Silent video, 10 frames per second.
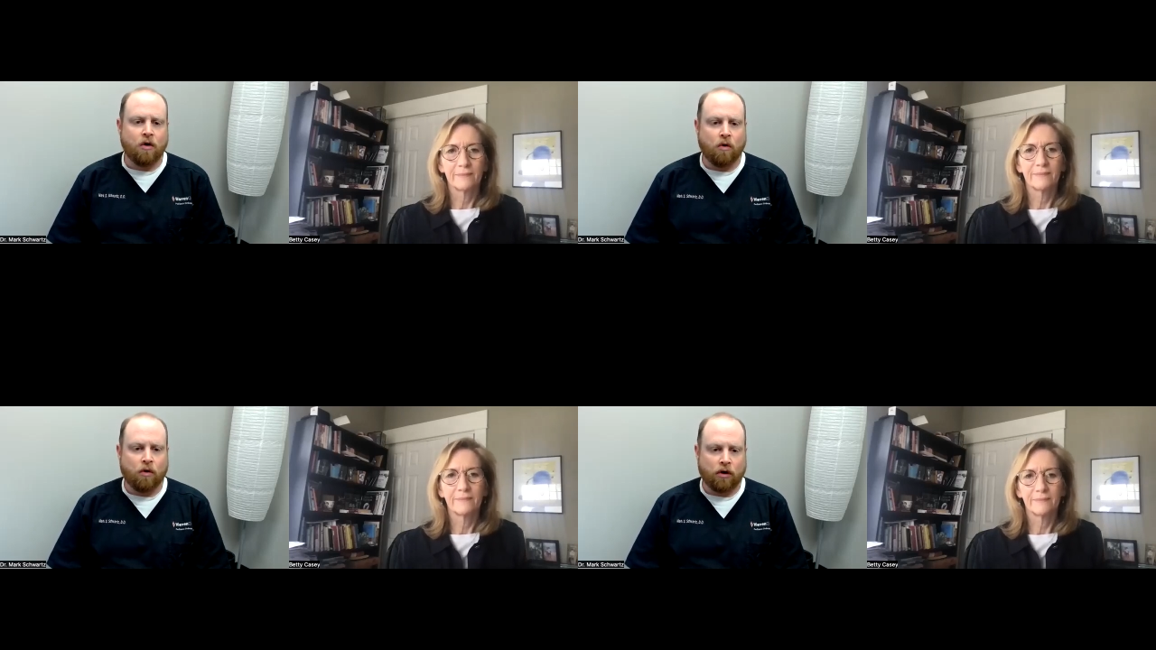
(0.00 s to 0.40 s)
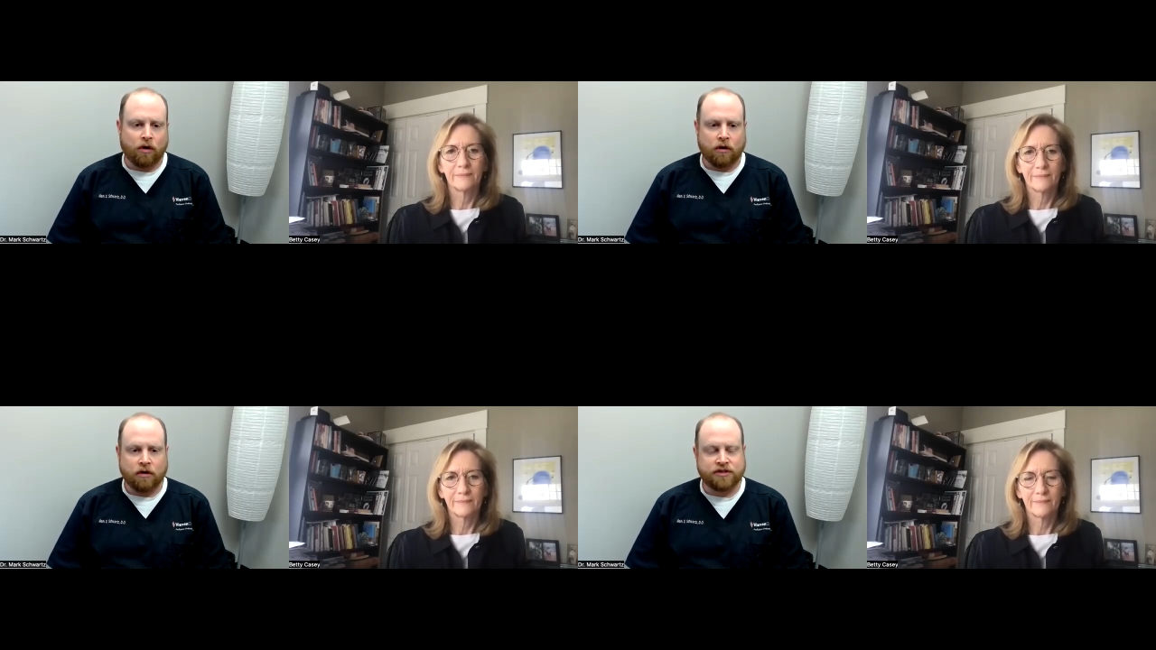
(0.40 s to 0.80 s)

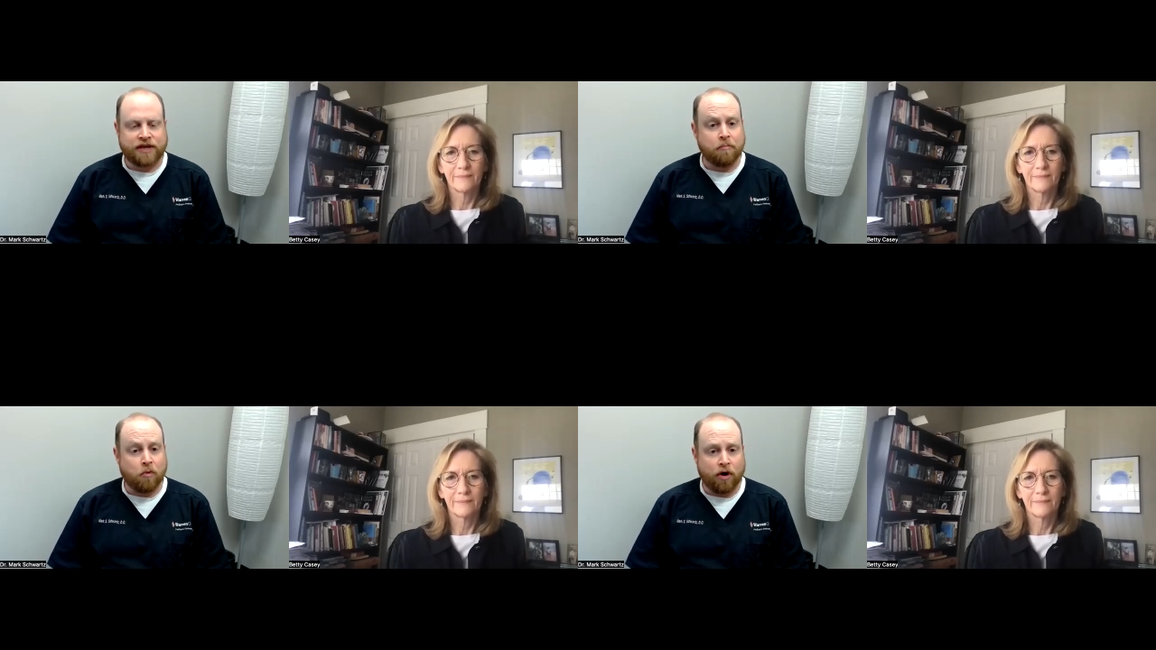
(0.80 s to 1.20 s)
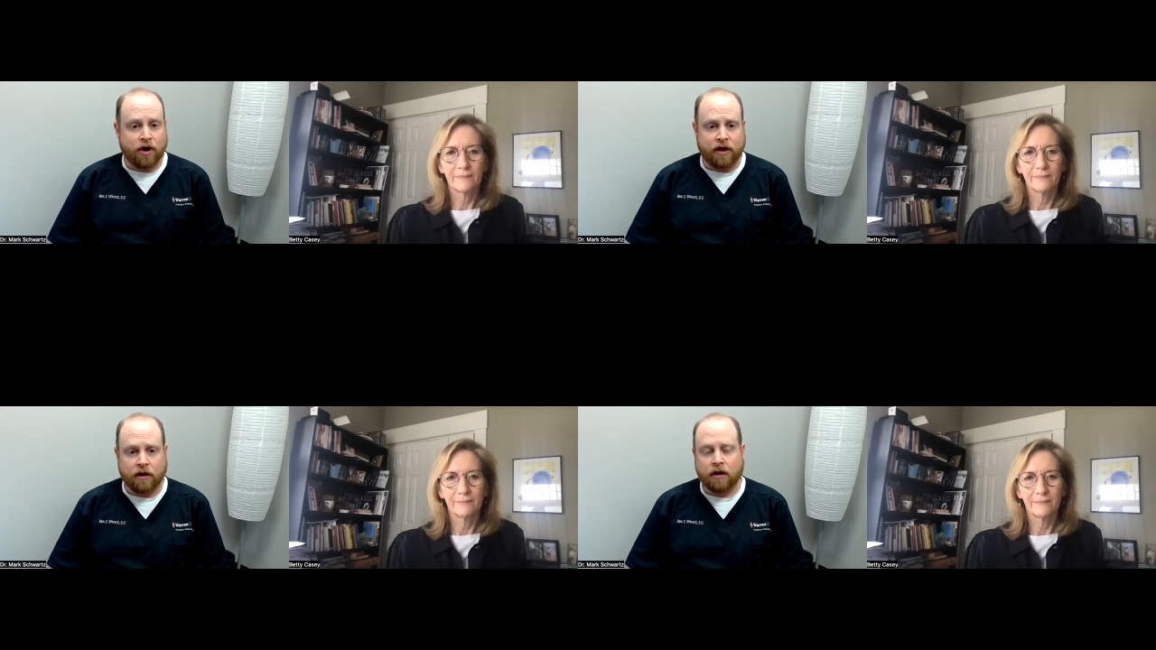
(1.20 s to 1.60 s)
Speaker 1: or
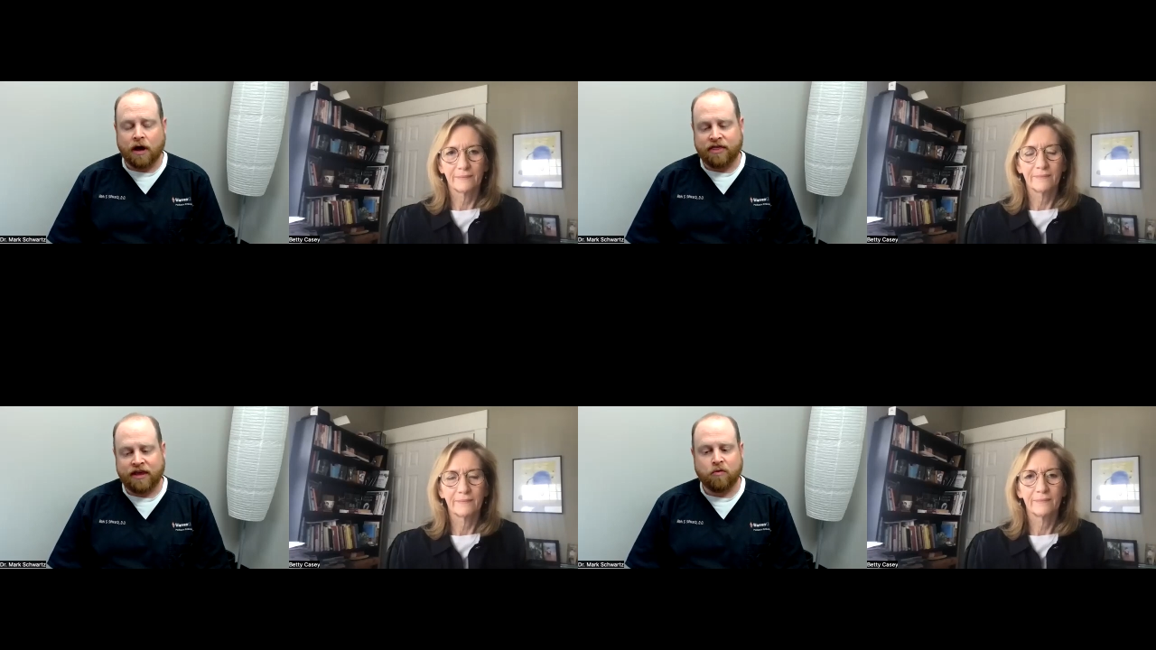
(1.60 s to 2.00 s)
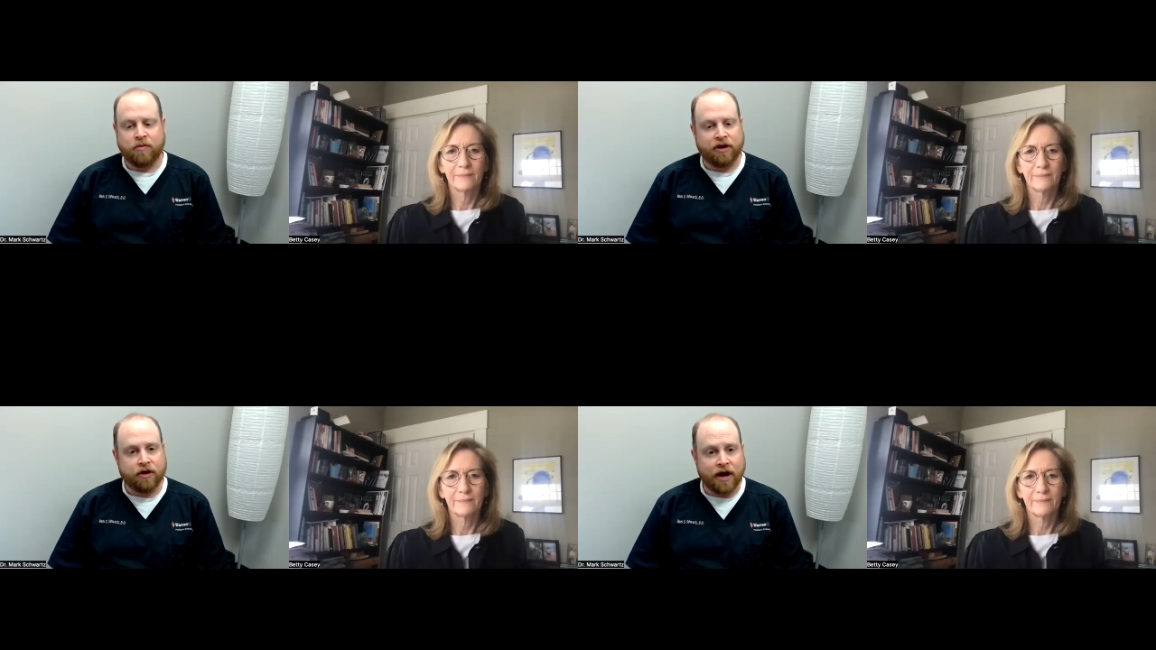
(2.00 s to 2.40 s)
skateboarding, I think it
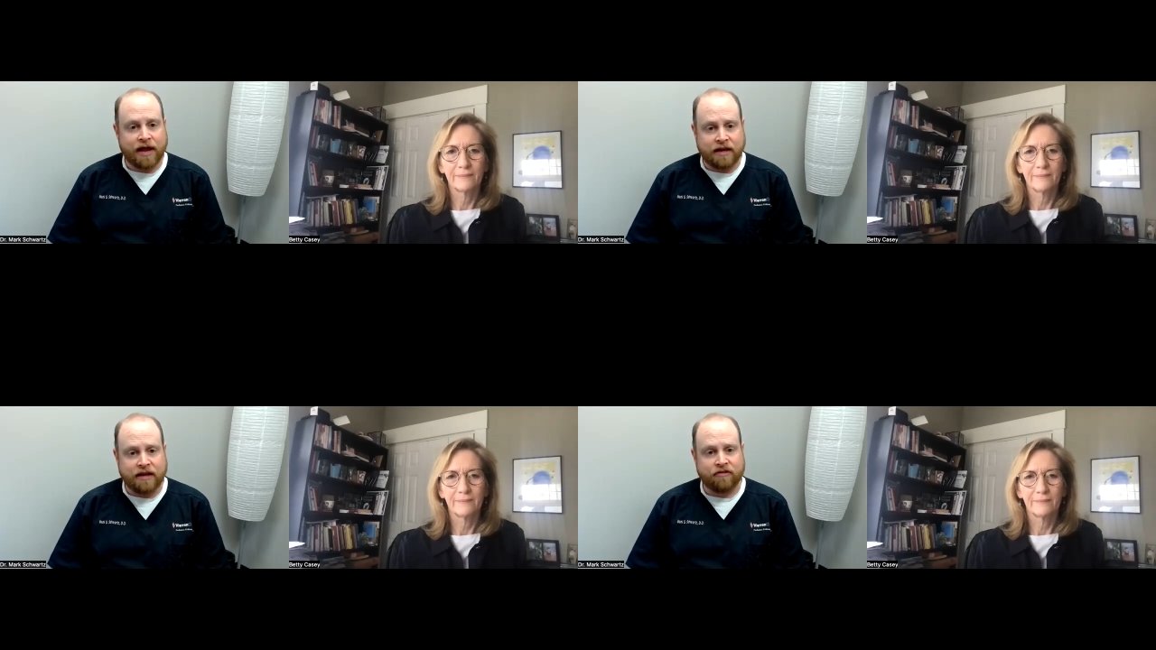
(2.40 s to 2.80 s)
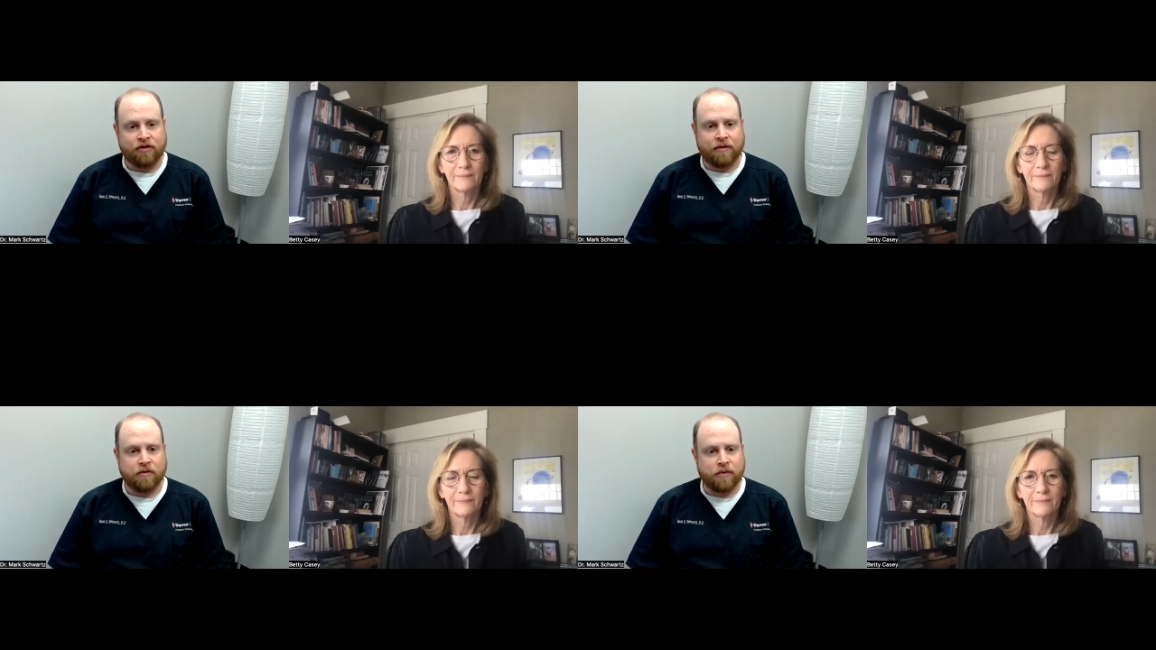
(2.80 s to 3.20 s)
would be a good idea
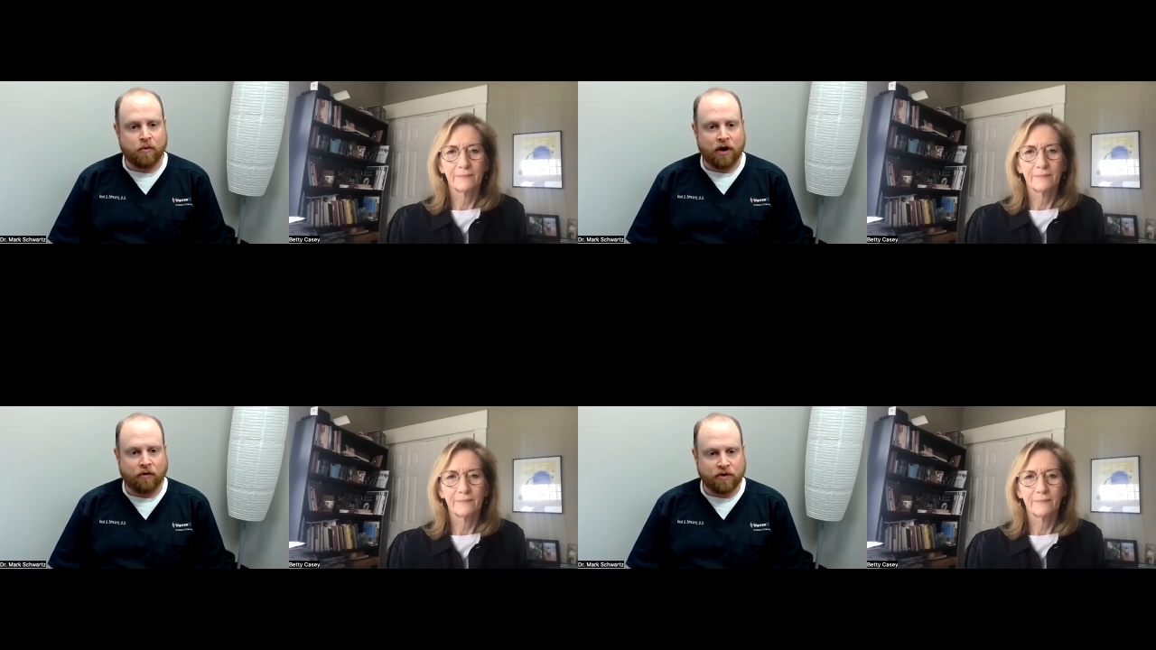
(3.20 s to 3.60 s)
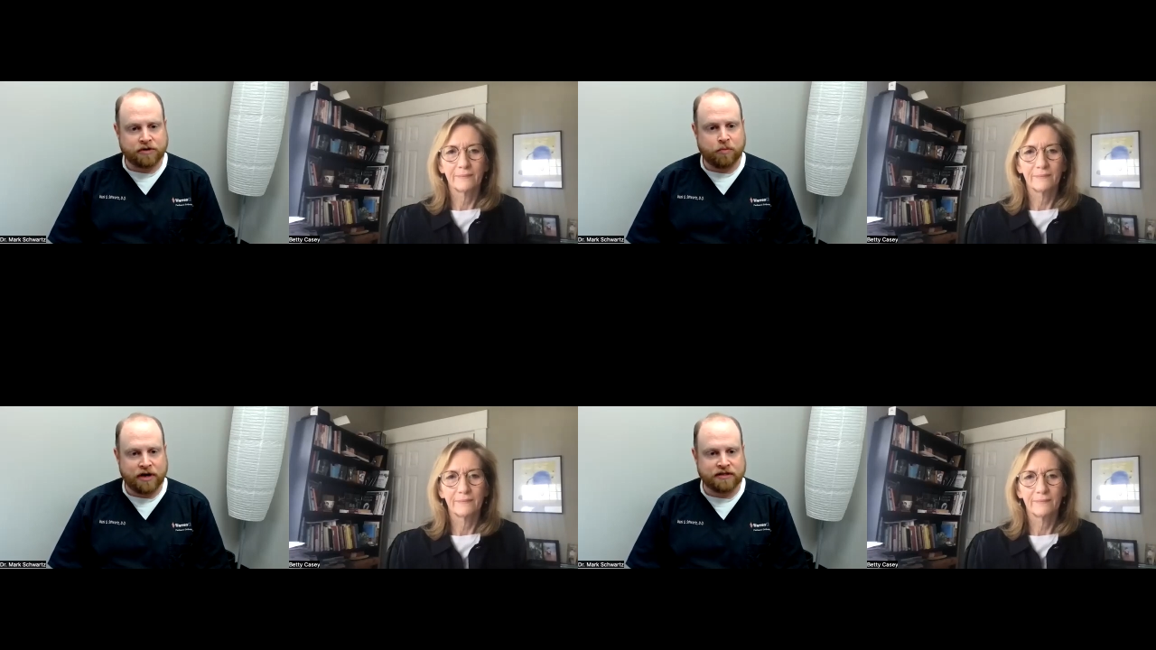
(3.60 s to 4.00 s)
for them to be wearing
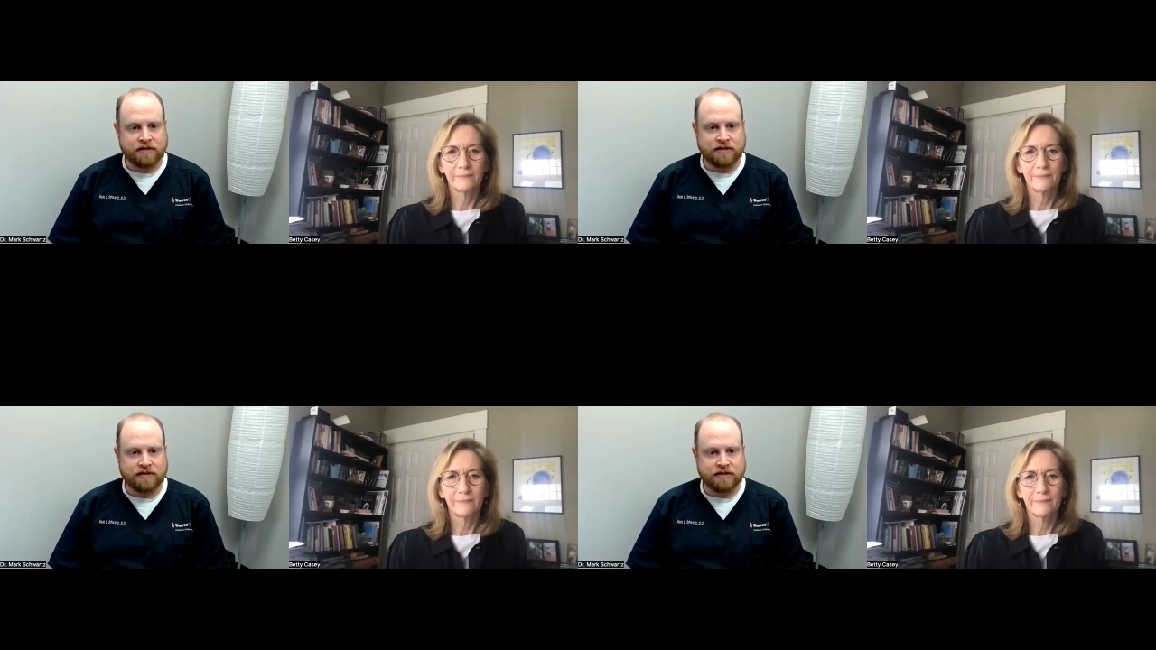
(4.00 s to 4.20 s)
wrist braces.